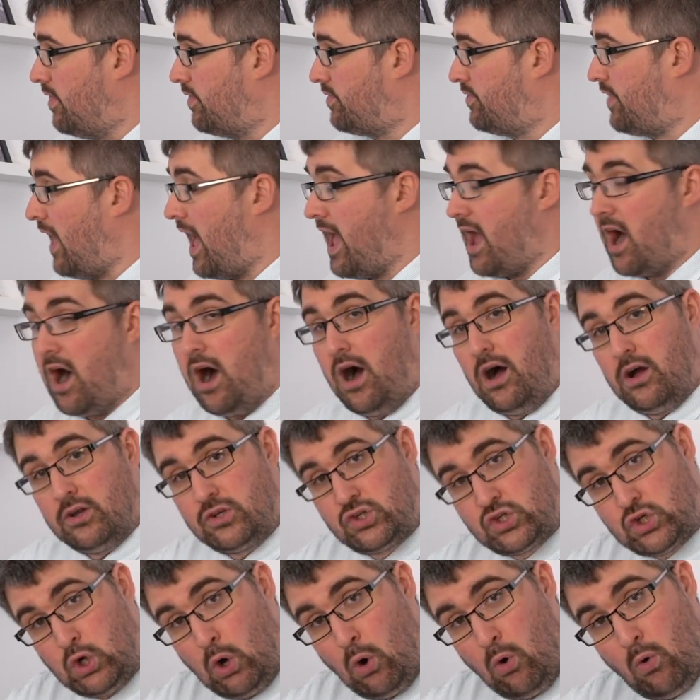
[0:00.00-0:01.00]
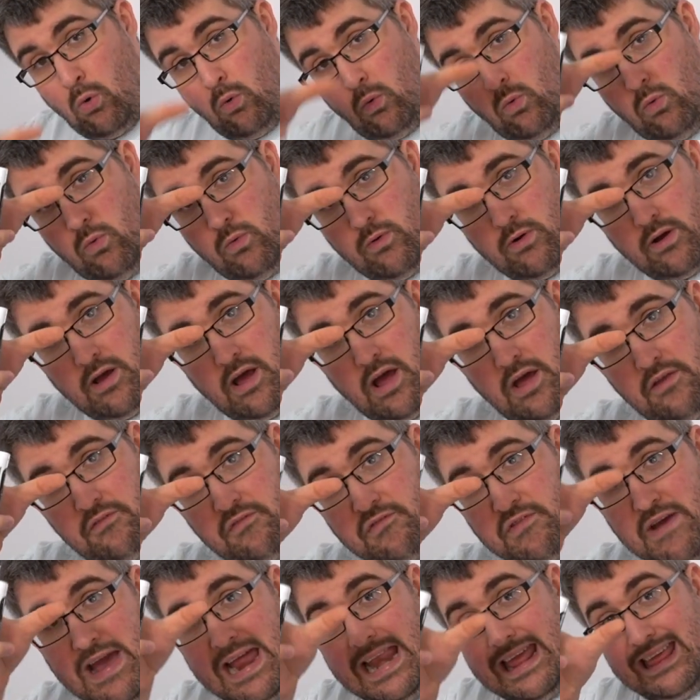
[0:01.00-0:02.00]
They are tall and
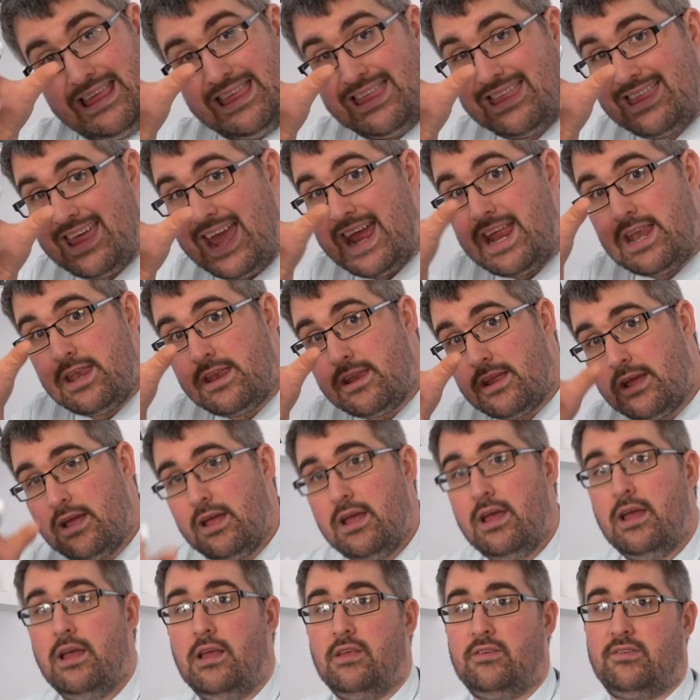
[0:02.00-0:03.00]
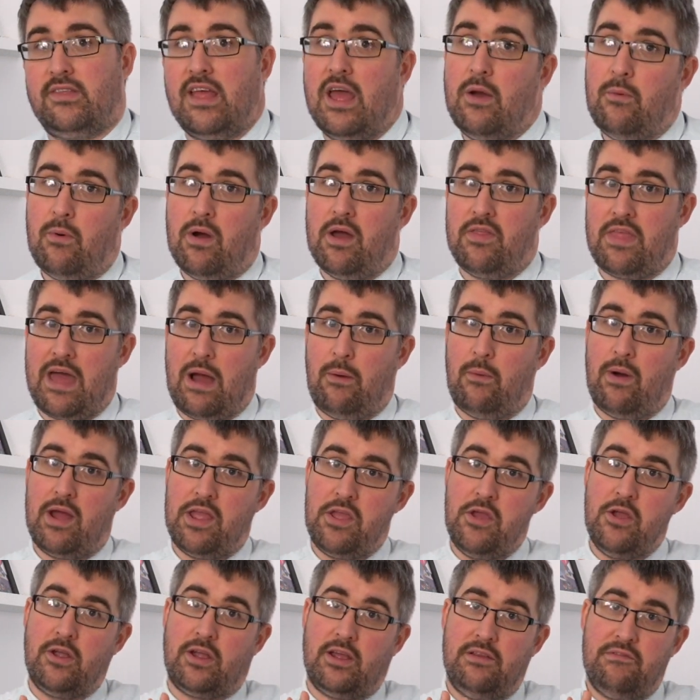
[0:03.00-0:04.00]
fairly thin, so that way
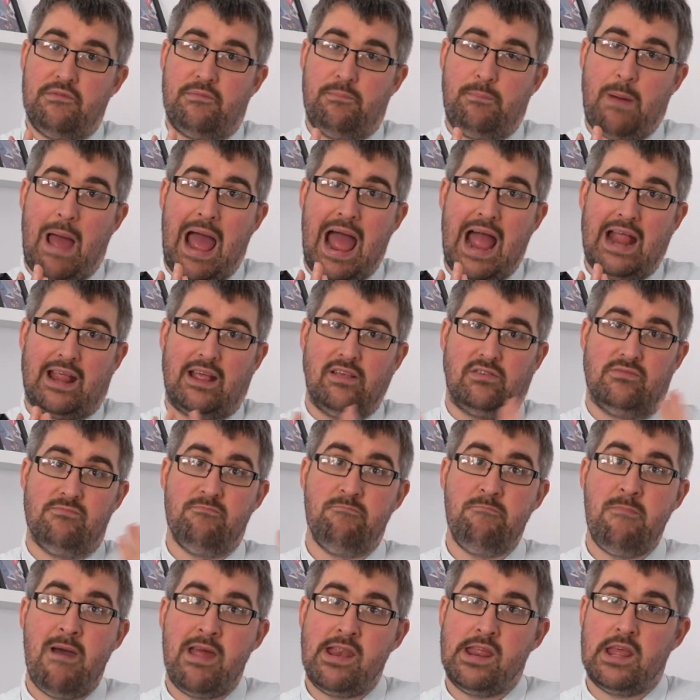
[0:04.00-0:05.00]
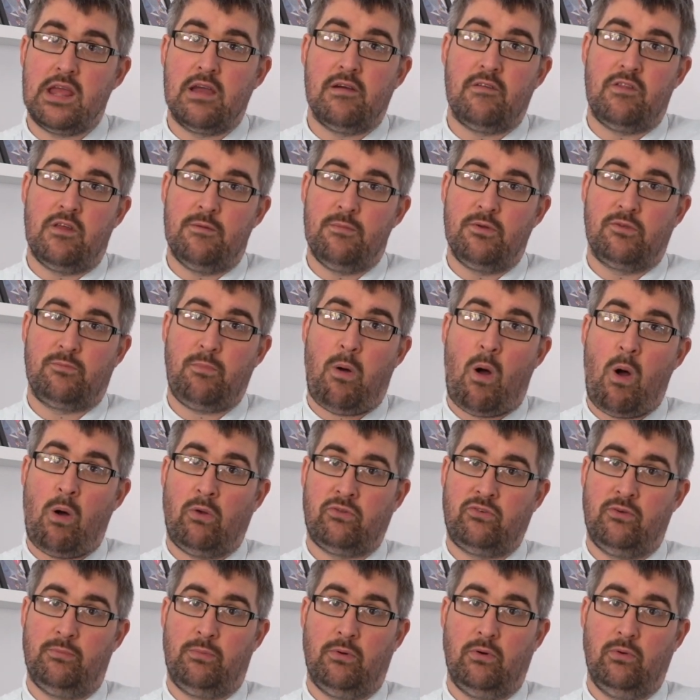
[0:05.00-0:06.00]
you can pack as many of them as
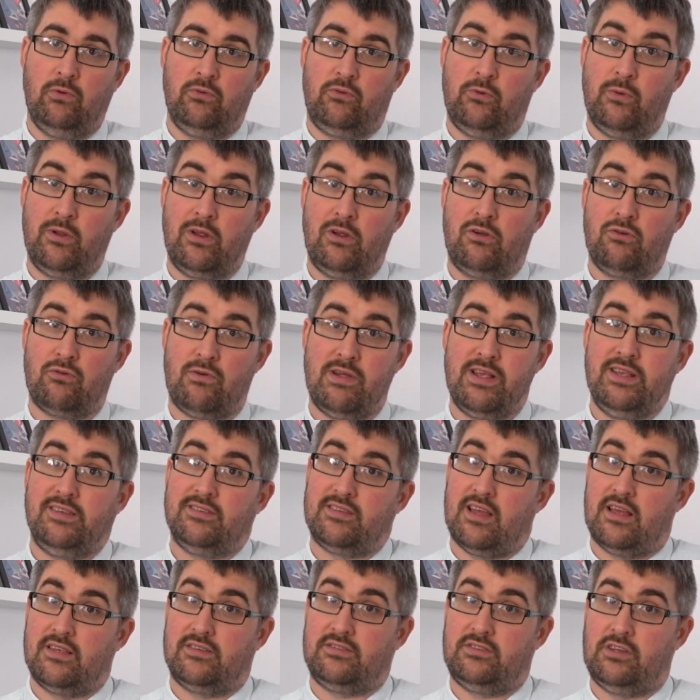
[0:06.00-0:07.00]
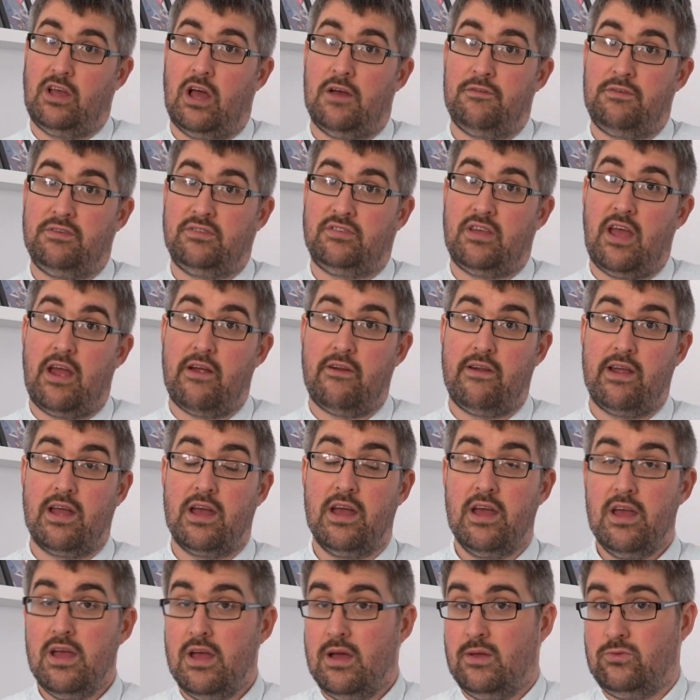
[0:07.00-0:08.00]
possible to increase that surface area
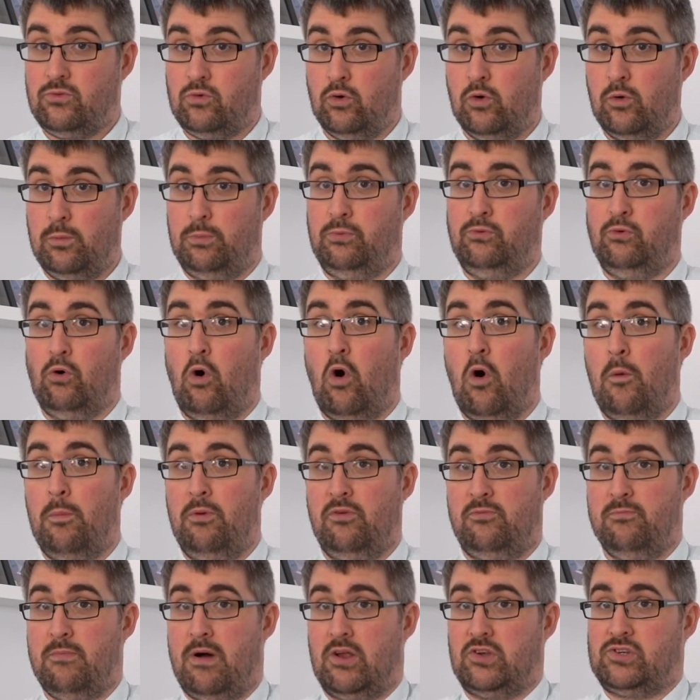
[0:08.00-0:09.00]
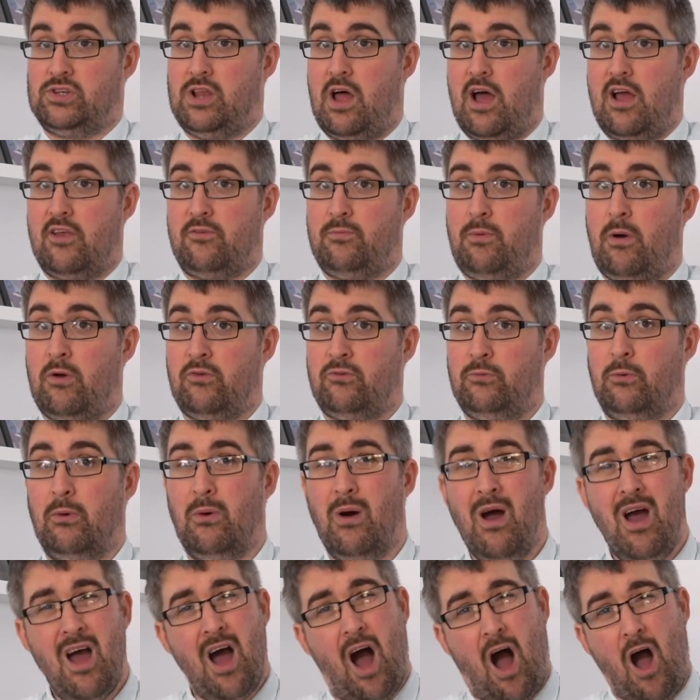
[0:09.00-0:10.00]
to absorb as much light as possible.
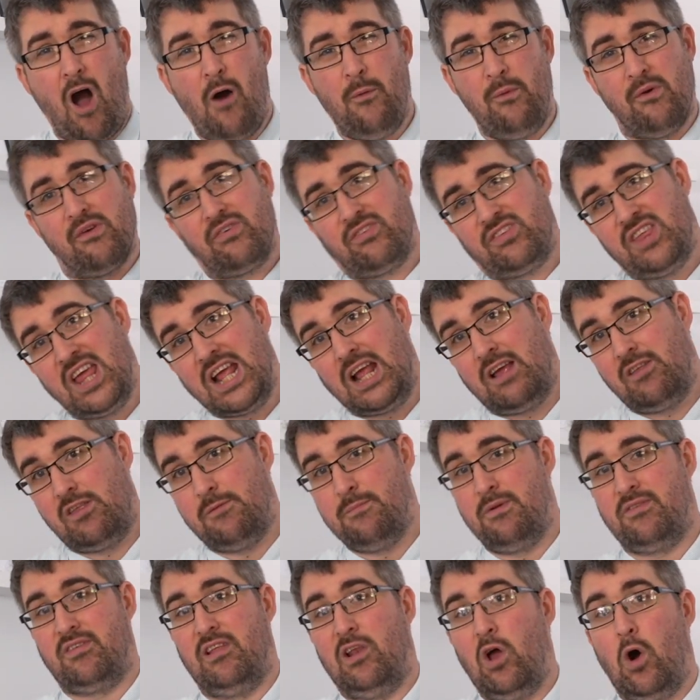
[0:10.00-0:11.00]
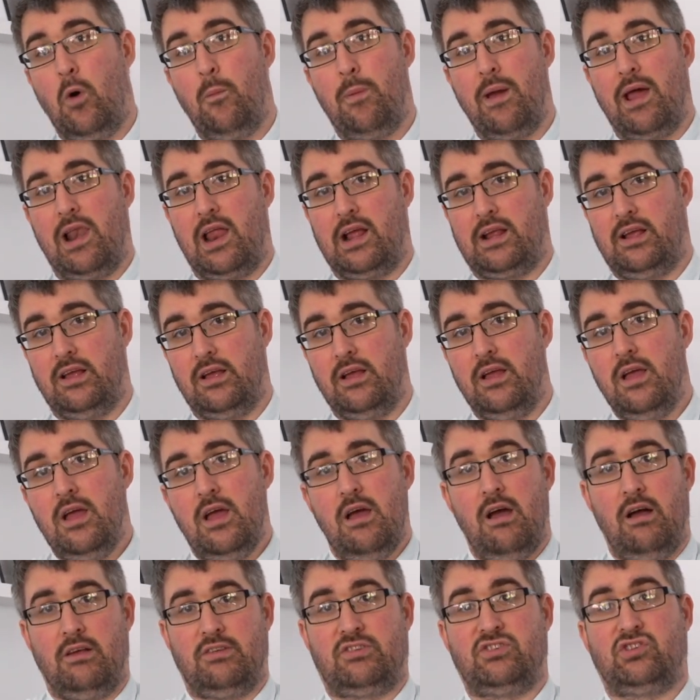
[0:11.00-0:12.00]
I almost think of them as a little bit like
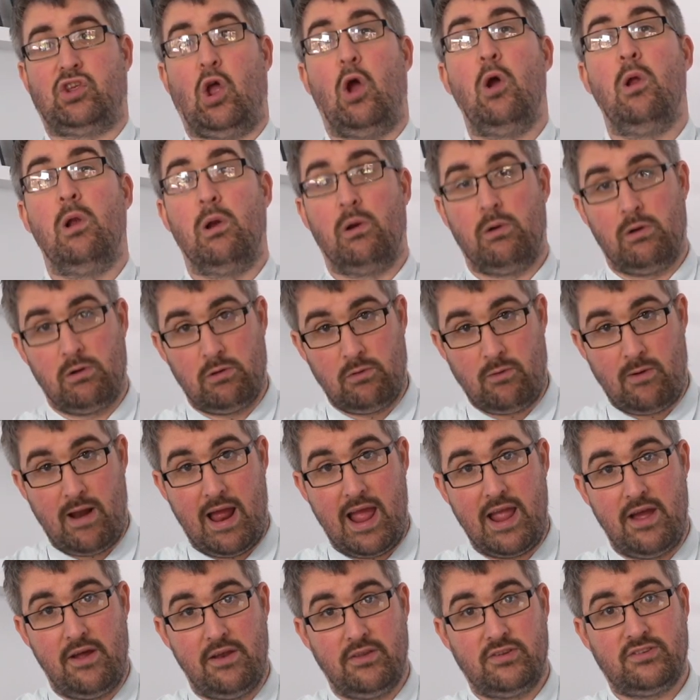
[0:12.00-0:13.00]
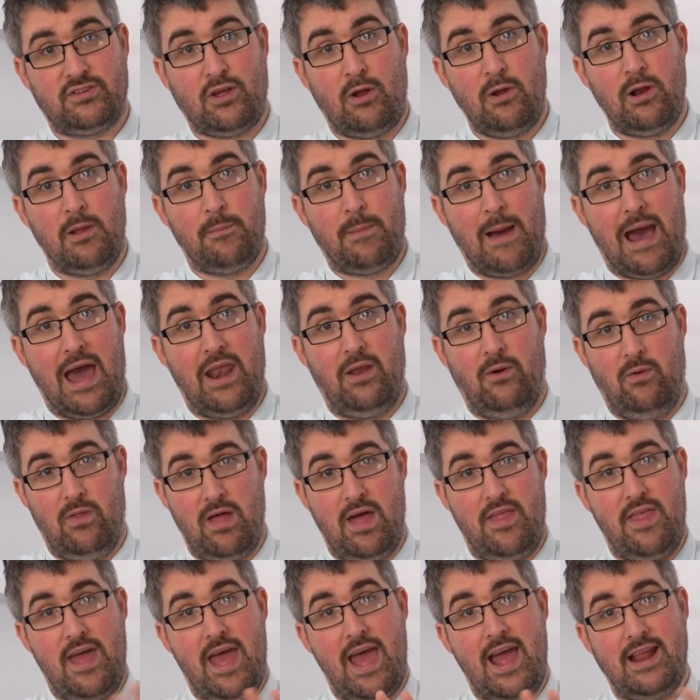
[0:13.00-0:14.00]
a solar array on a solar panel.
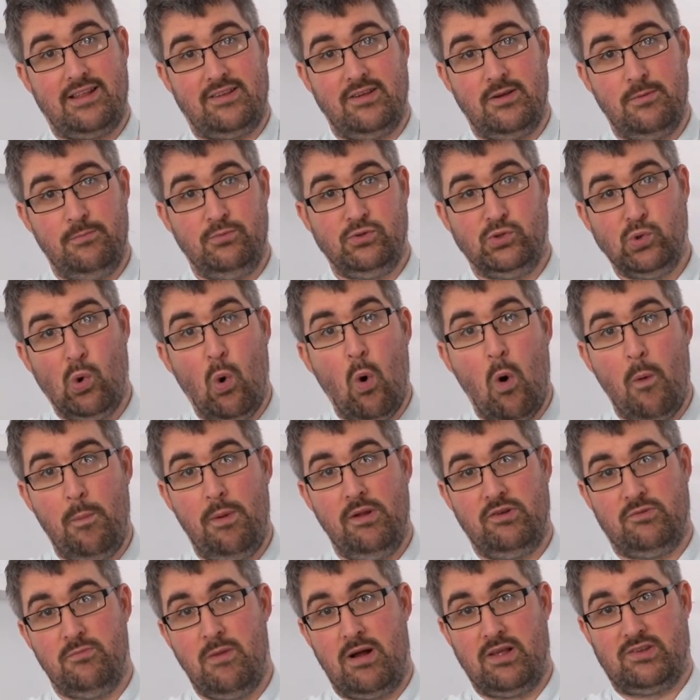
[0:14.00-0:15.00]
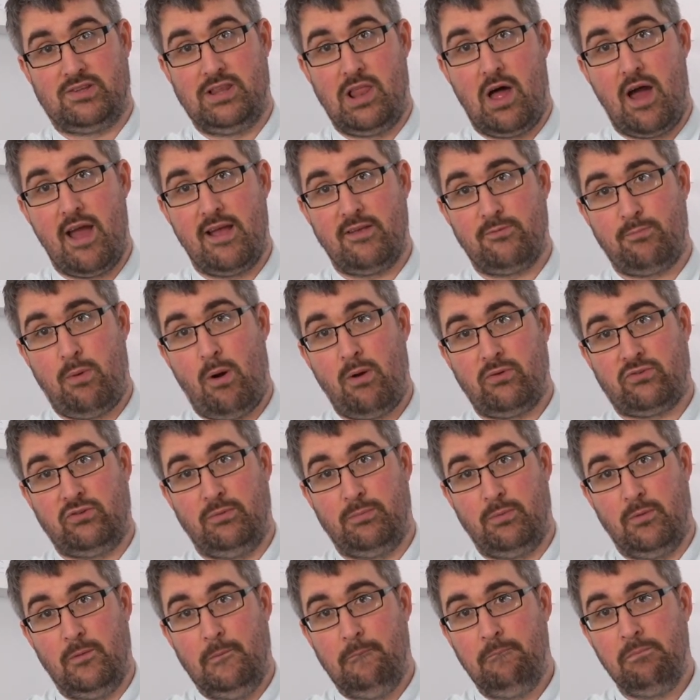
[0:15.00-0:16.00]
They're there to absorb as much light as
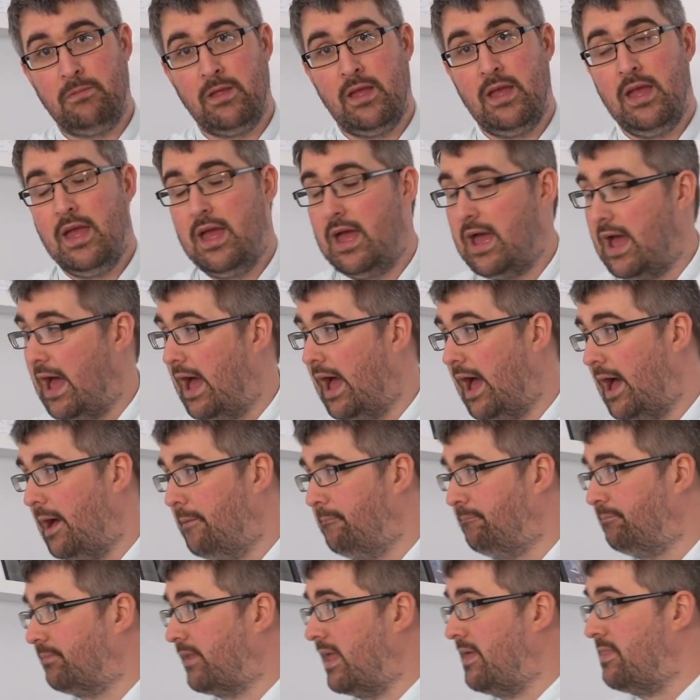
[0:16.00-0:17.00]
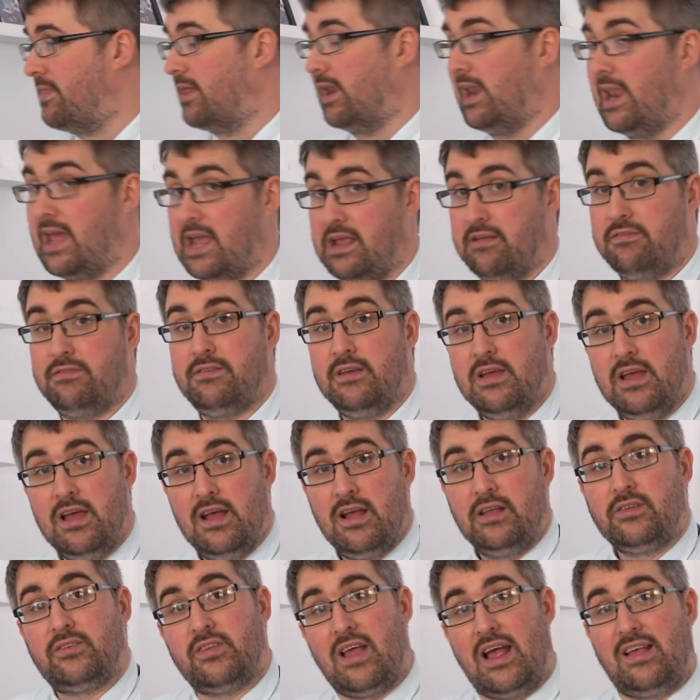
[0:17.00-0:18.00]
possible in the leaf.
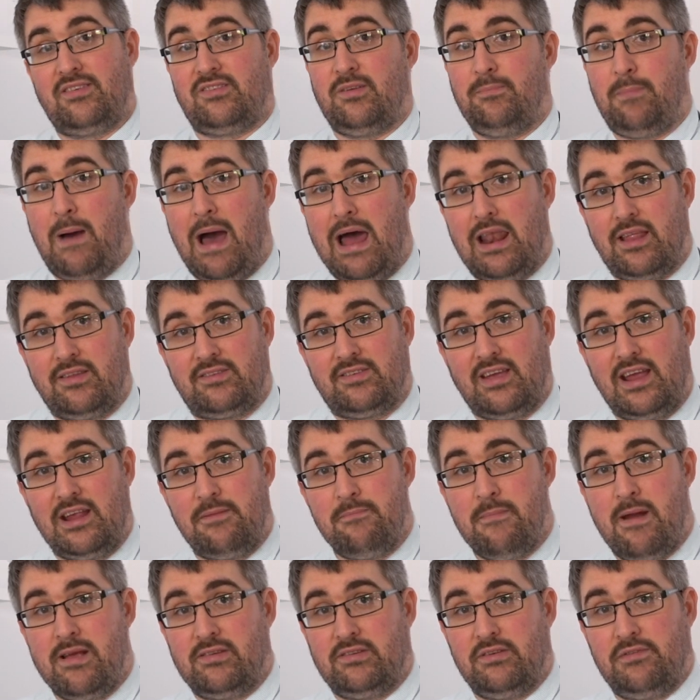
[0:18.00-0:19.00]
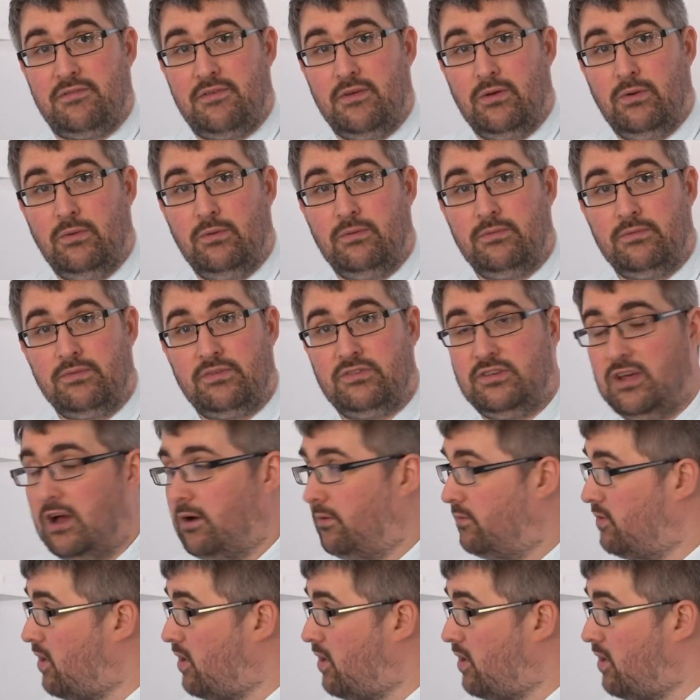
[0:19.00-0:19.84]
So that's the palisade mesophyll cell,